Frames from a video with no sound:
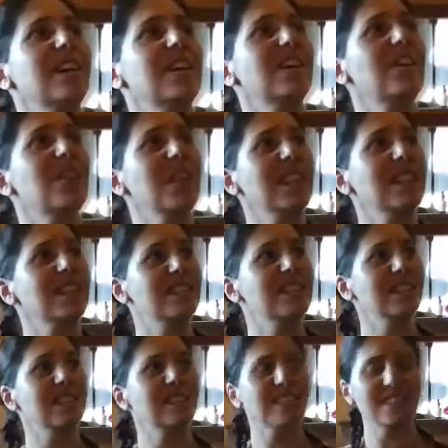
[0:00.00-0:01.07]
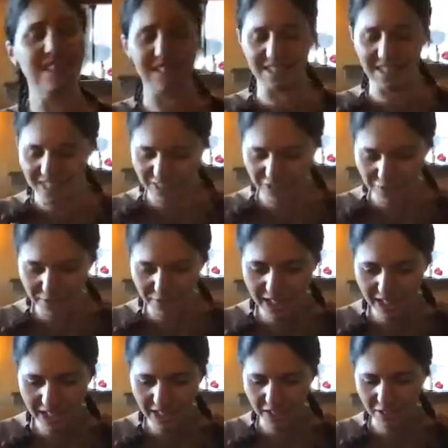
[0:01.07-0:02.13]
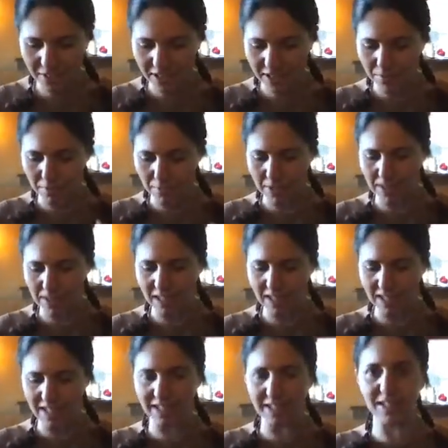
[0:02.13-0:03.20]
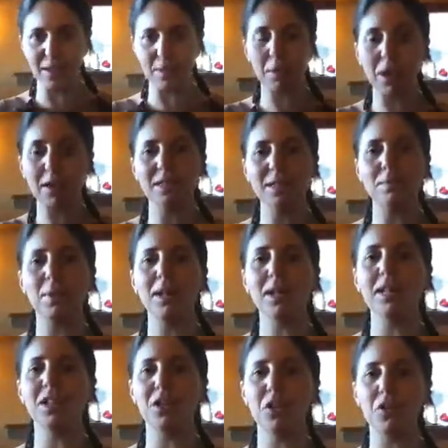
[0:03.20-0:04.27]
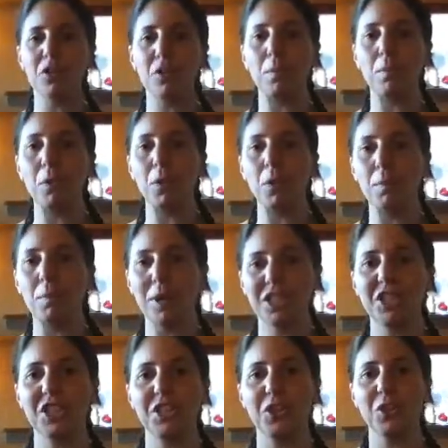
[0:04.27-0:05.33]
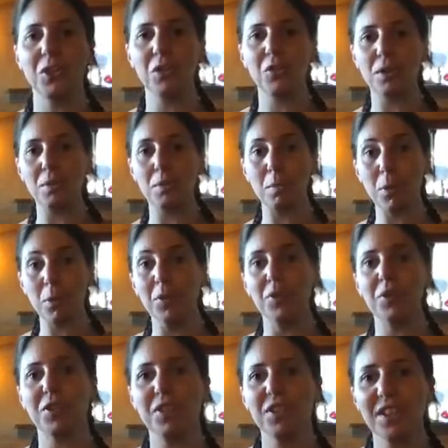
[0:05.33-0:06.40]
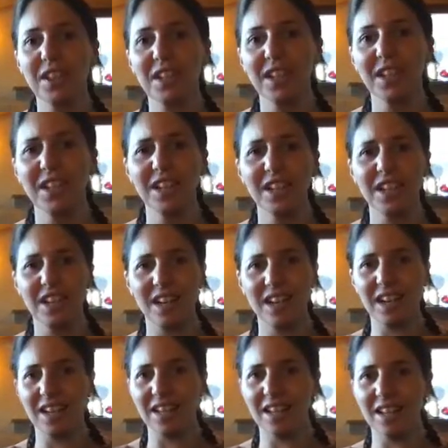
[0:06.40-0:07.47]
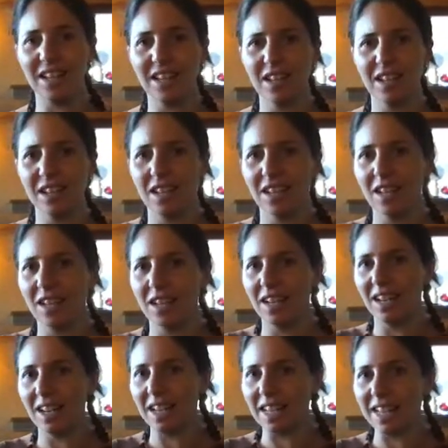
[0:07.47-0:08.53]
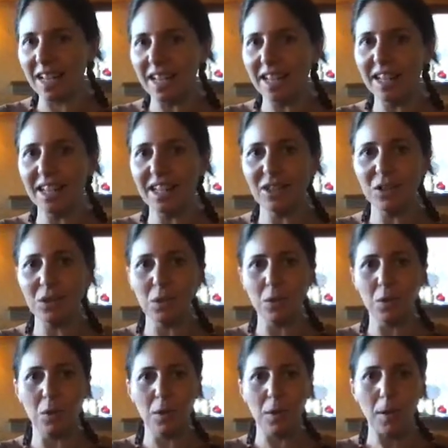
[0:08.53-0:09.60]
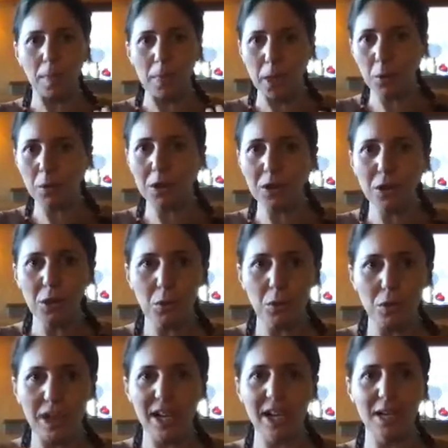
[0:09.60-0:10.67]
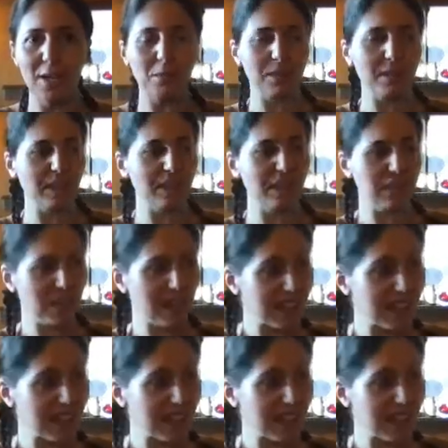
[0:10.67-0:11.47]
creates this exciting feeling in me, like the possibility of a perpetual rebirth, like getting into new and new realms, and it's like